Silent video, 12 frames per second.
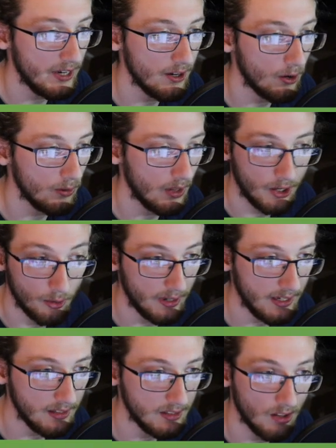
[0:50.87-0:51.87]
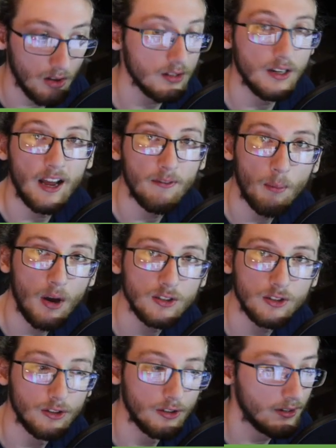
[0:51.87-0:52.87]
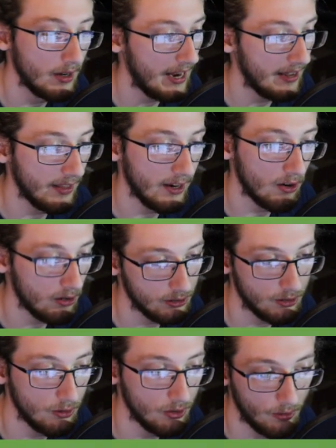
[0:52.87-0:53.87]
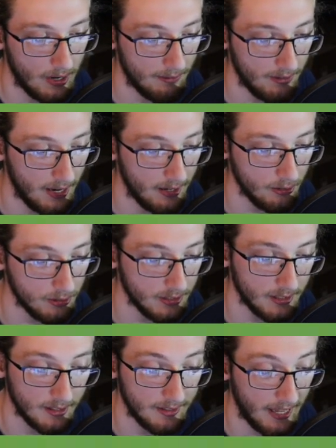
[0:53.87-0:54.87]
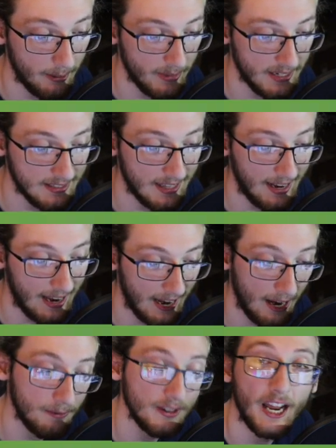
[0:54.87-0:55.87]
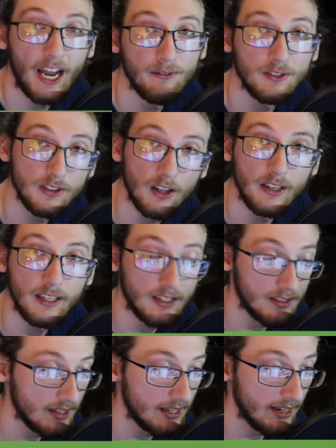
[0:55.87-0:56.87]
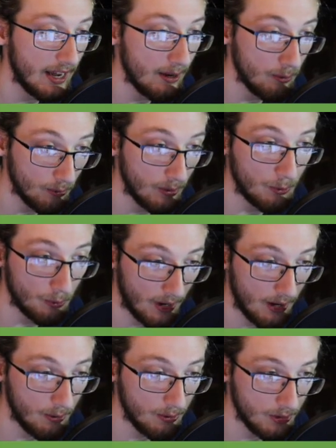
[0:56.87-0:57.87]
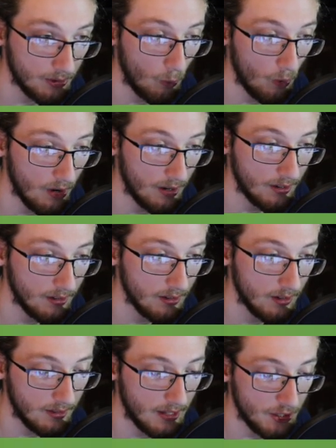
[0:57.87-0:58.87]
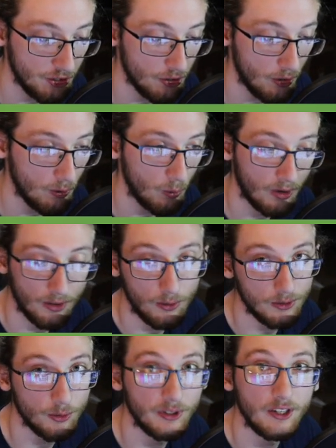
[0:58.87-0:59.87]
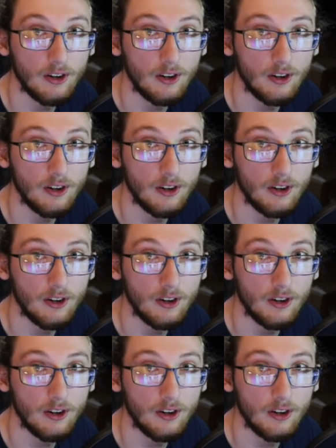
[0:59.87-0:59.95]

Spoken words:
we know that green doesn't have mustard and they also don't have candlestick. That means they have to have study because on round one they showed one of those three